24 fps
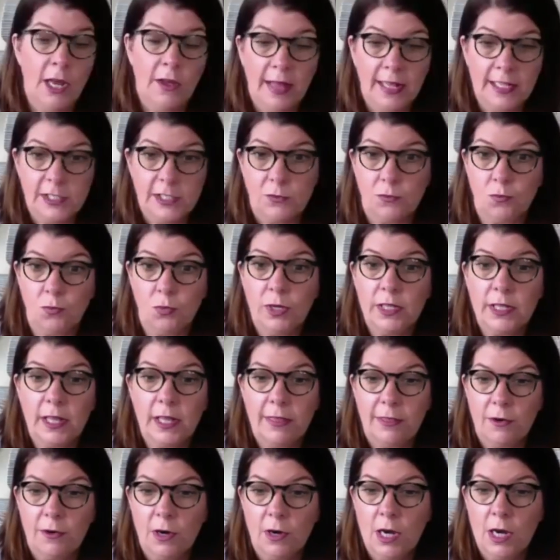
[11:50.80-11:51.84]
that's really
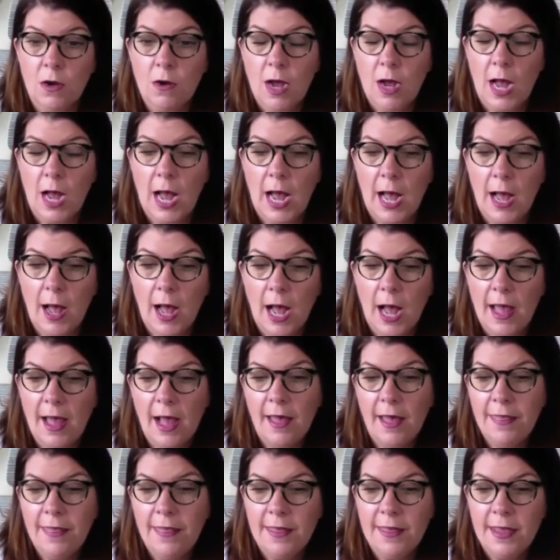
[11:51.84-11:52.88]
thorough.
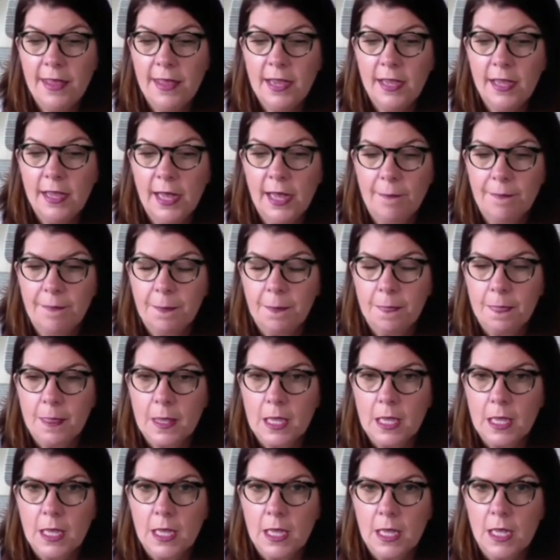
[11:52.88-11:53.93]
I think
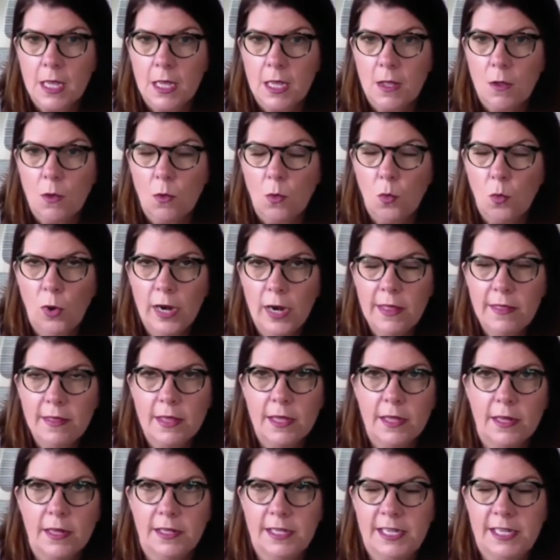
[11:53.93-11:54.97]
one of
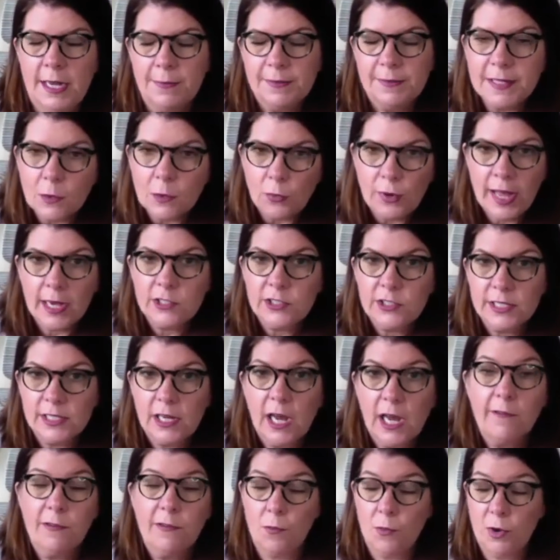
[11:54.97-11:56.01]
the tips that we actually
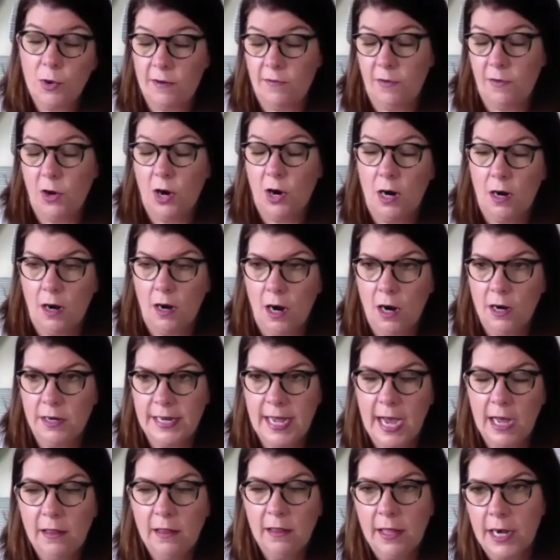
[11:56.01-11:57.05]
got from one of our
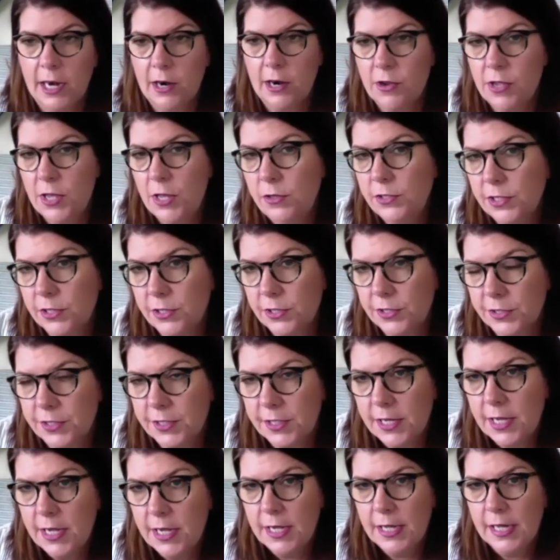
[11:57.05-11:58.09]
downline, our
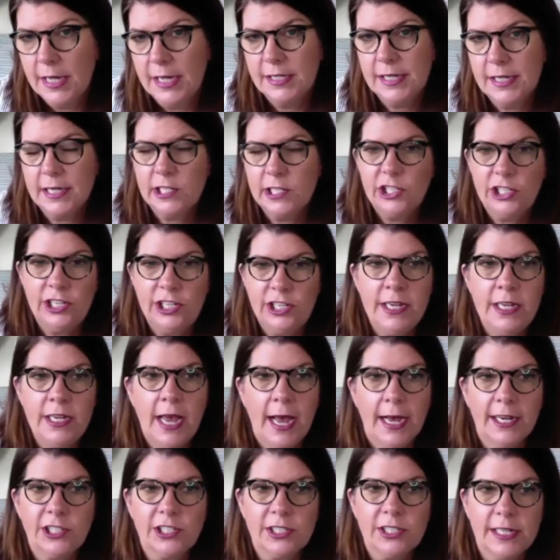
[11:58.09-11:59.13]
users, is that she
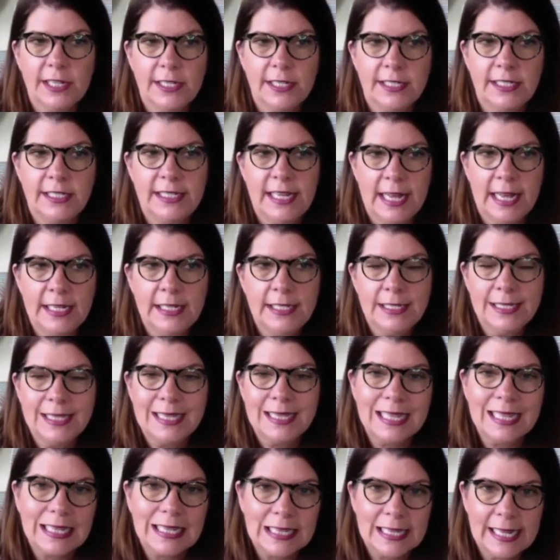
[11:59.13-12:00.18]
actually sends
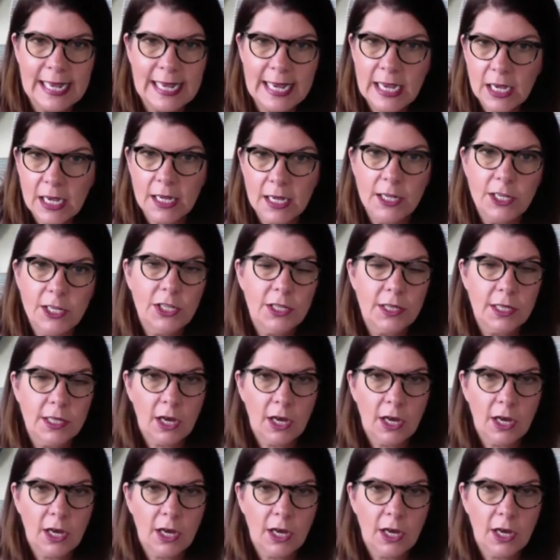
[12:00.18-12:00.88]
the link to the